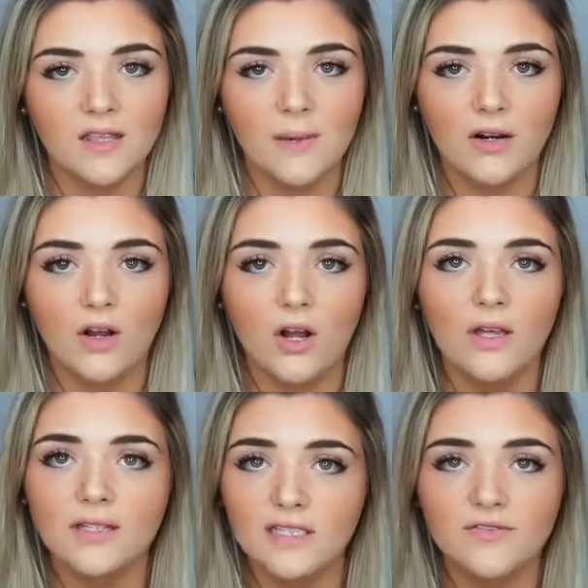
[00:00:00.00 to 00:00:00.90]
cut them out at
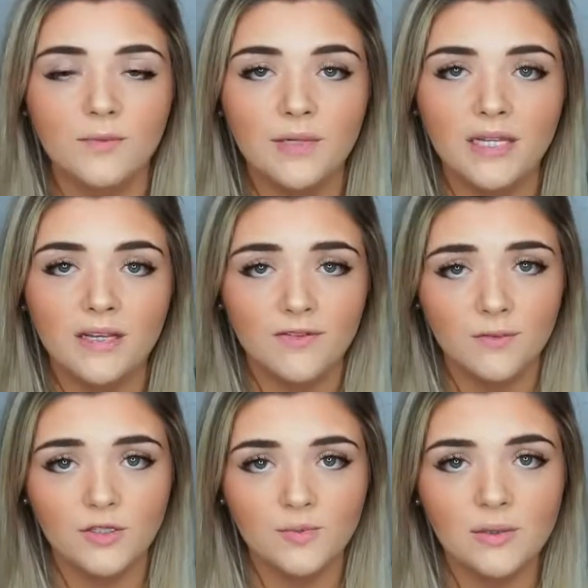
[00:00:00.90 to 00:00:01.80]
all, at least for me and for
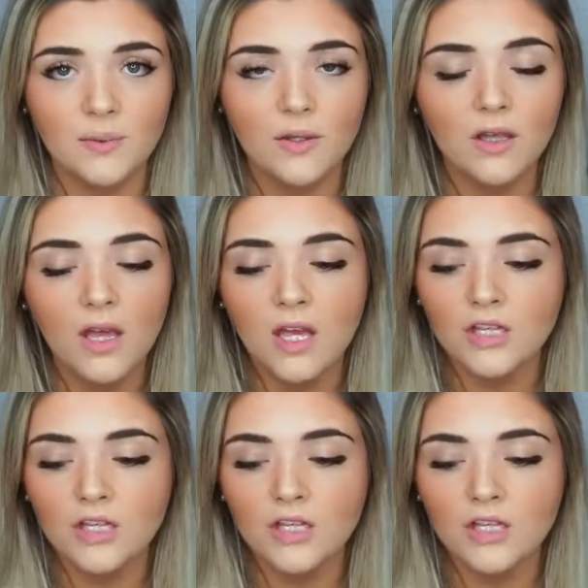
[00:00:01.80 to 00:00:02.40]
most people.